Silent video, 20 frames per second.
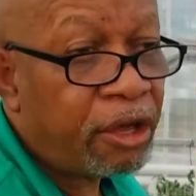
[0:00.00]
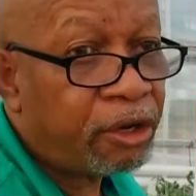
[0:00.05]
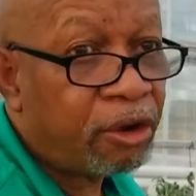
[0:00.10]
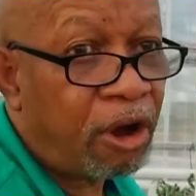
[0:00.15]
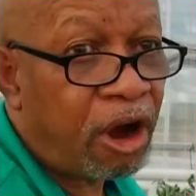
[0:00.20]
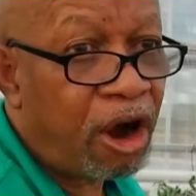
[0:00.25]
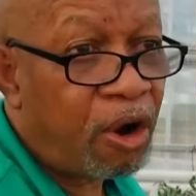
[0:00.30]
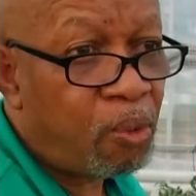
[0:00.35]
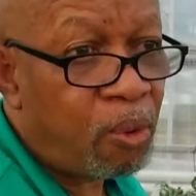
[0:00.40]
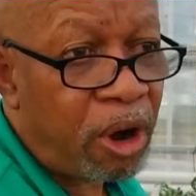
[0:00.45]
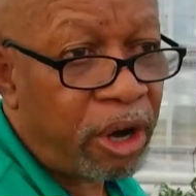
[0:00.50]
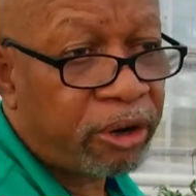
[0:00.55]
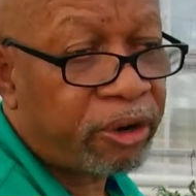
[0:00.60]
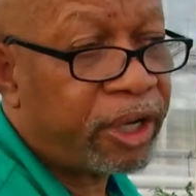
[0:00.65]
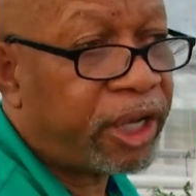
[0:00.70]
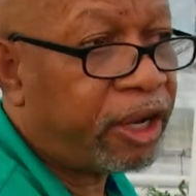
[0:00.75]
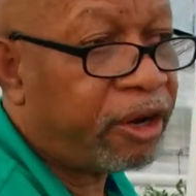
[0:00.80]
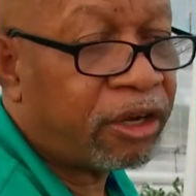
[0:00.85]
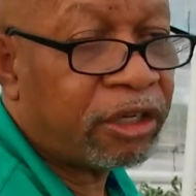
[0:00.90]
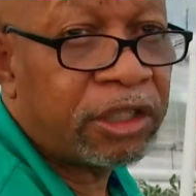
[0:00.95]
Our water
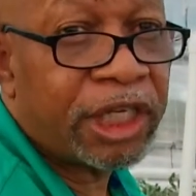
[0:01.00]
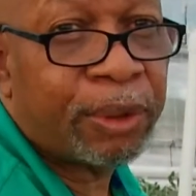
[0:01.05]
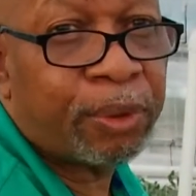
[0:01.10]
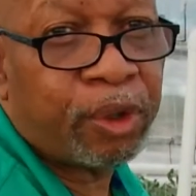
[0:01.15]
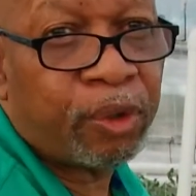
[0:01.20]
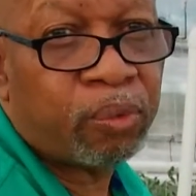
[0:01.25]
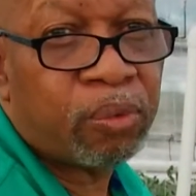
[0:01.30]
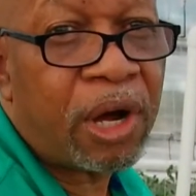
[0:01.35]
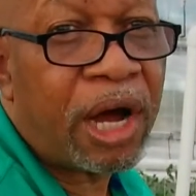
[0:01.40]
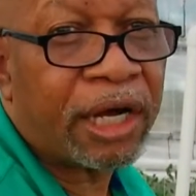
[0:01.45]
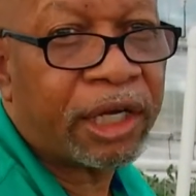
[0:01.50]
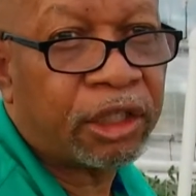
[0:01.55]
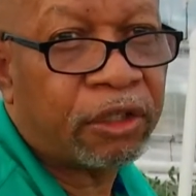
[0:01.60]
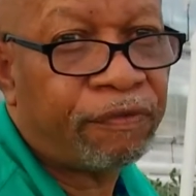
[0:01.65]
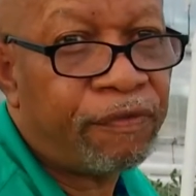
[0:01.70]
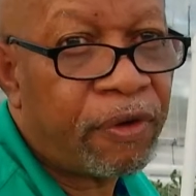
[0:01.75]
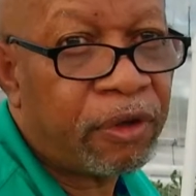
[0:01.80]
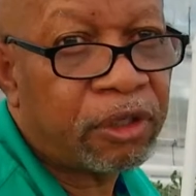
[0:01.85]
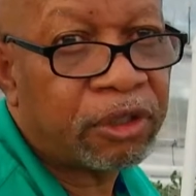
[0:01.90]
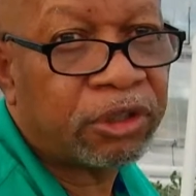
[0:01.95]
here is liquid rock. It's
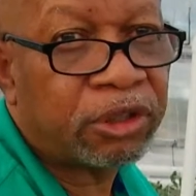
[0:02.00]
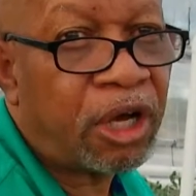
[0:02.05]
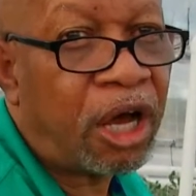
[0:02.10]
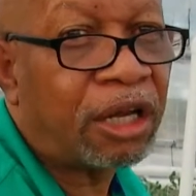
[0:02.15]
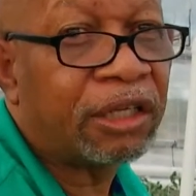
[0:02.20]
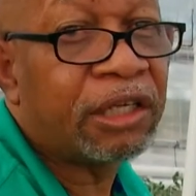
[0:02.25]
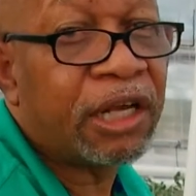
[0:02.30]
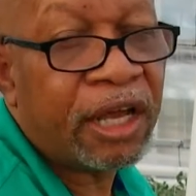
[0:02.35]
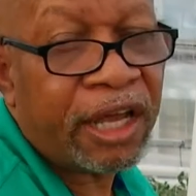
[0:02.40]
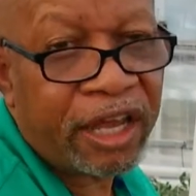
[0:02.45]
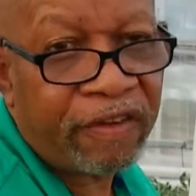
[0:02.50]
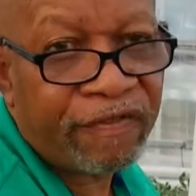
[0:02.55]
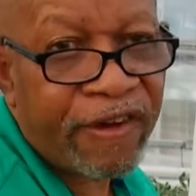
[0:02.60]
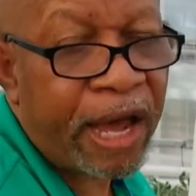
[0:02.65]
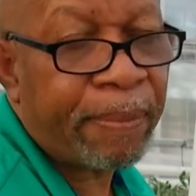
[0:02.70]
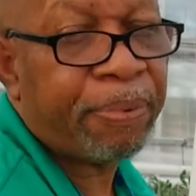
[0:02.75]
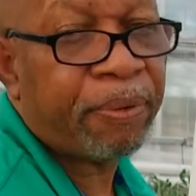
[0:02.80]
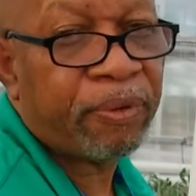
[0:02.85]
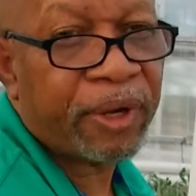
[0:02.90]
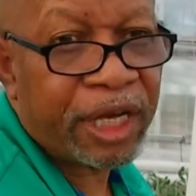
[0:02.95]
full of salt,
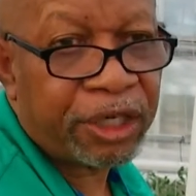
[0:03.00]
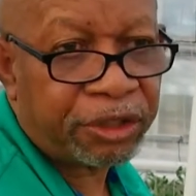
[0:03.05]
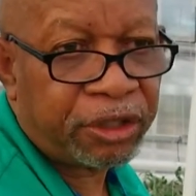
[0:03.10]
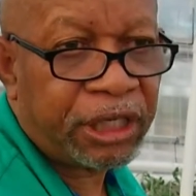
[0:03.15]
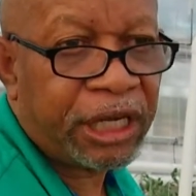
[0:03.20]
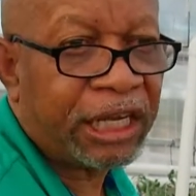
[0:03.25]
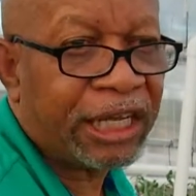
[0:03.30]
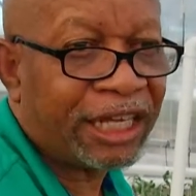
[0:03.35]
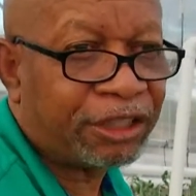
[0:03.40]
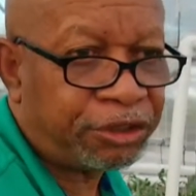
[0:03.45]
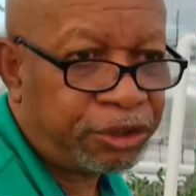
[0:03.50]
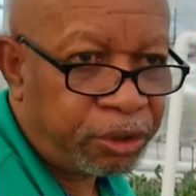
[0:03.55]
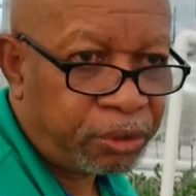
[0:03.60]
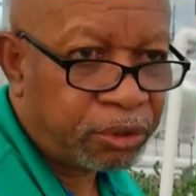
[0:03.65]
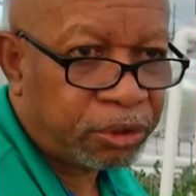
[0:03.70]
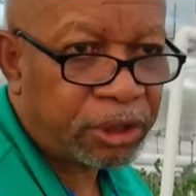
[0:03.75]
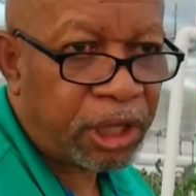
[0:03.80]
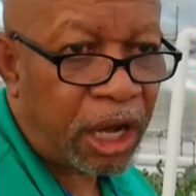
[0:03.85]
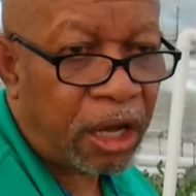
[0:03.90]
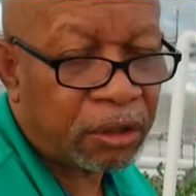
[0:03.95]
evaporation, and it gets too
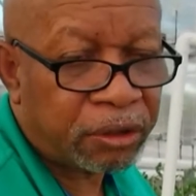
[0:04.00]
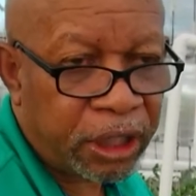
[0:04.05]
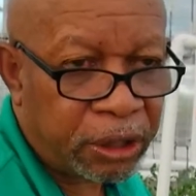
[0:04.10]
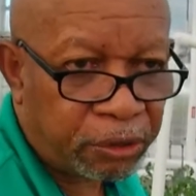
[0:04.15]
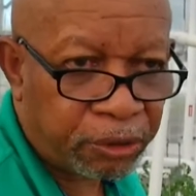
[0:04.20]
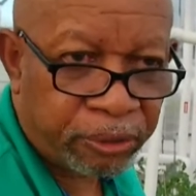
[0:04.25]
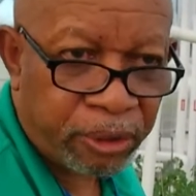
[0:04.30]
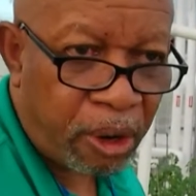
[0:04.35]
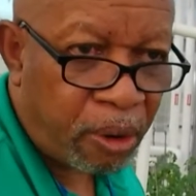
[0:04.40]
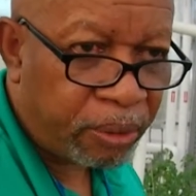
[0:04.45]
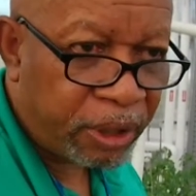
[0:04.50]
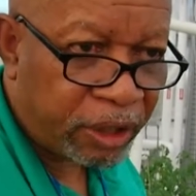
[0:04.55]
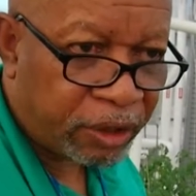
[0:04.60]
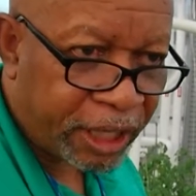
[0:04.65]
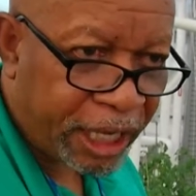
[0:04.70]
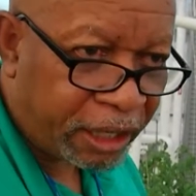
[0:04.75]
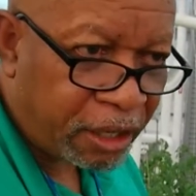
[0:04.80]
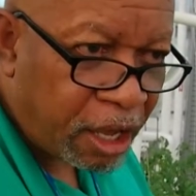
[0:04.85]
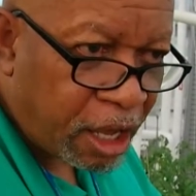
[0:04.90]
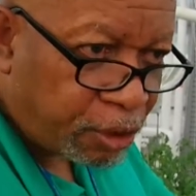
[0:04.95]
salty to grow
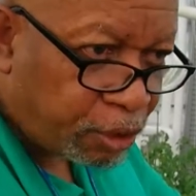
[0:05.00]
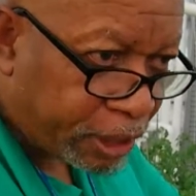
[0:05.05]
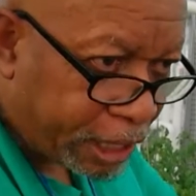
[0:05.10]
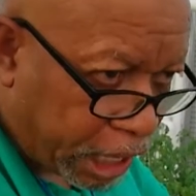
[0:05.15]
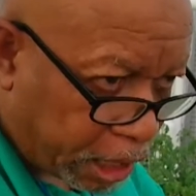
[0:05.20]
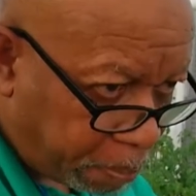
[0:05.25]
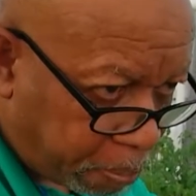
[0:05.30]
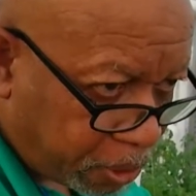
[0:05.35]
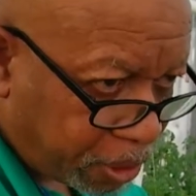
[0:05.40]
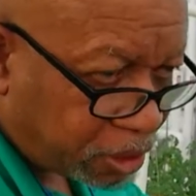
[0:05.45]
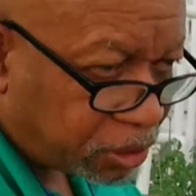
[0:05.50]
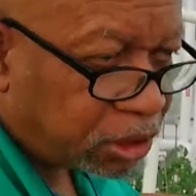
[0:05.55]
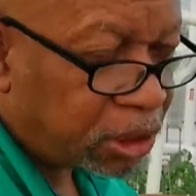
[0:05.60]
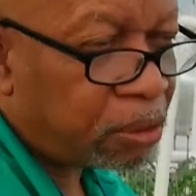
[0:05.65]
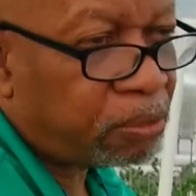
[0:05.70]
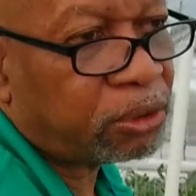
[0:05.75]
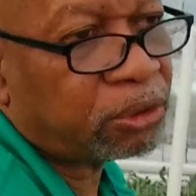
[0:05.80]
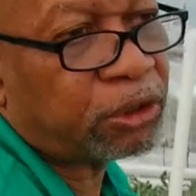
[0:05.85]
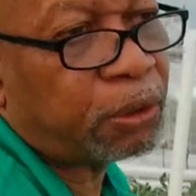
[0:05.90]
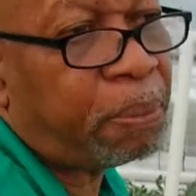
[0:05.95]
anything. You gotta put it
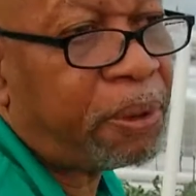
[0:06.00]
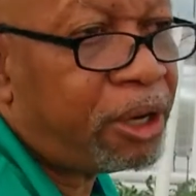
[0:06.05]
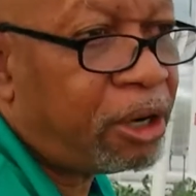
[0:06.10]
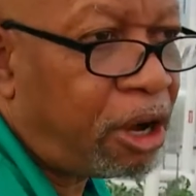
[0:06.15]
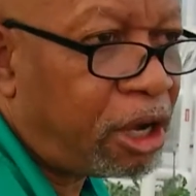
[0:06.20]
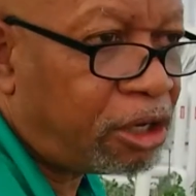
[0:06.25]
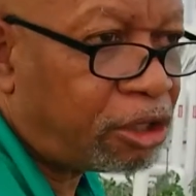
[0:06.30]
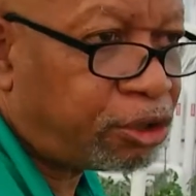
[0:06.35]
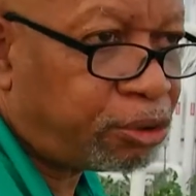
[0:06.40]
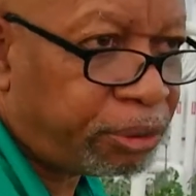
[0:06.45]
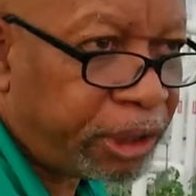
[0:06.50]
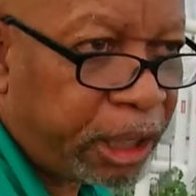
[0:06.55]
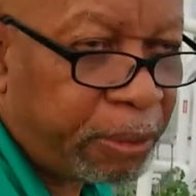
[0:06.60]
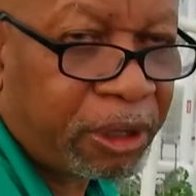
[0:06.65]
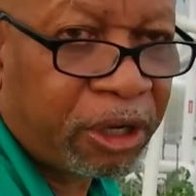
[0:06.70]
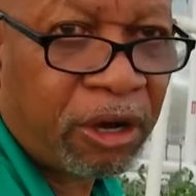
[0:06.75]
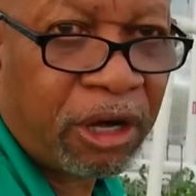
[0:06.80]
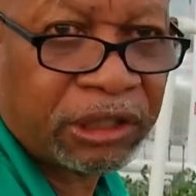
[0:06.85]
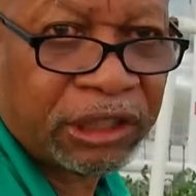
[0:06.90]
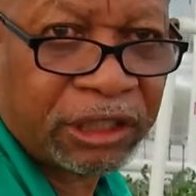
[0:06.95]
somewhere. So put it on a tree
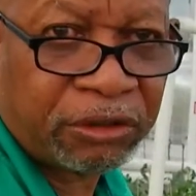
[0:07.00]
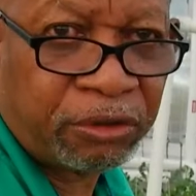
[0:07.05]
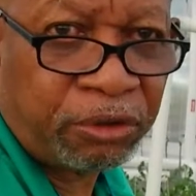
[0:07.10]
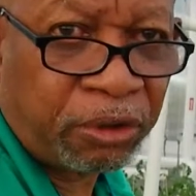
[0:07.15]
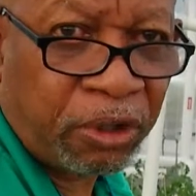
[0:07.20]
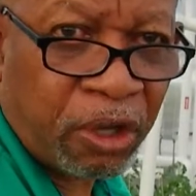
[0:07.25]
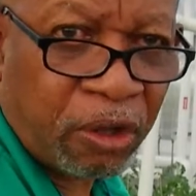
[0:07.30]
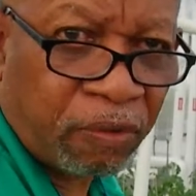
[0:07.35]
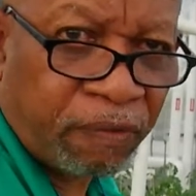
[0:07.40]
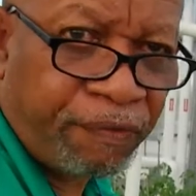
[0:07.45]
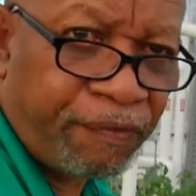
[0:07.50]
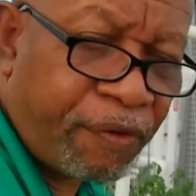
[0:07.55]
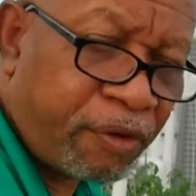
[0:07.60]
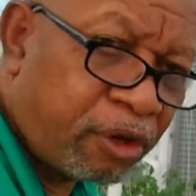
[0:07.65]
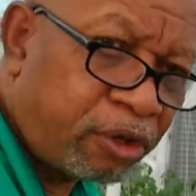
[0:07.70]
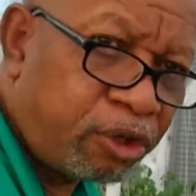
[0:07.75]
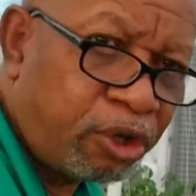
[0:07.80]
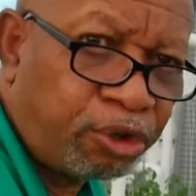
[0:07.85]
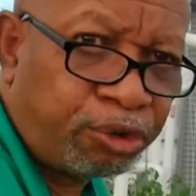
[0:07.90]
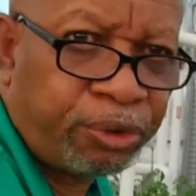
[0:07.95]
because it's
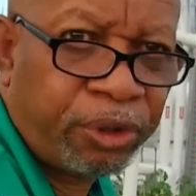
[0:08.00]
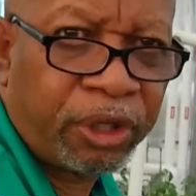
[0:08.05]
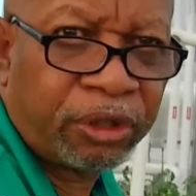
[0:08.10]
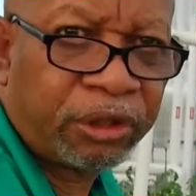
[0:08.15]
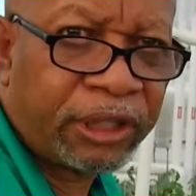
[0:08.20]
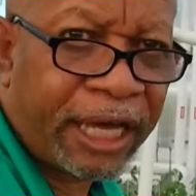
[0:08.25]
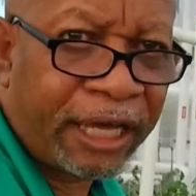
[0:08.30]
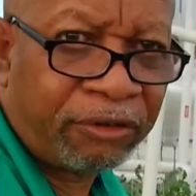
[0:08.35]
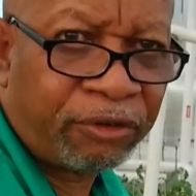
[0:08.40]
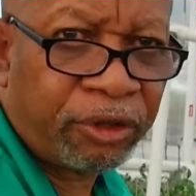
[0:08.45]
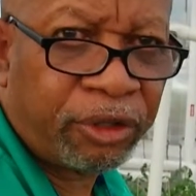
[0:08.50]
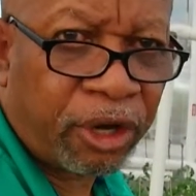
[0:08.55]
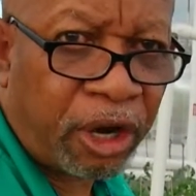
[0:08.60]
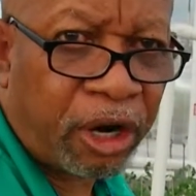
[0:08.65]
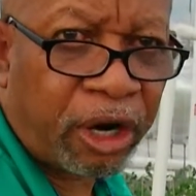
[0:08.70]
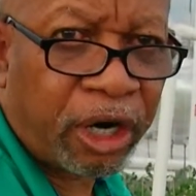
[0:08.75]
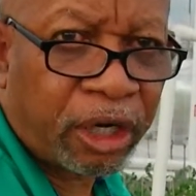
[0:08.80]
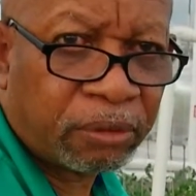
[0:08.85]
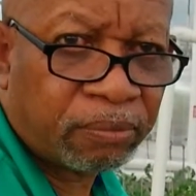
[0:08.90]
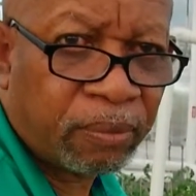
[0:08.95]
full of nutrients in your
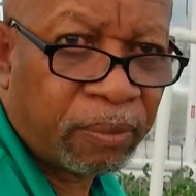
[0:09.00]
yard.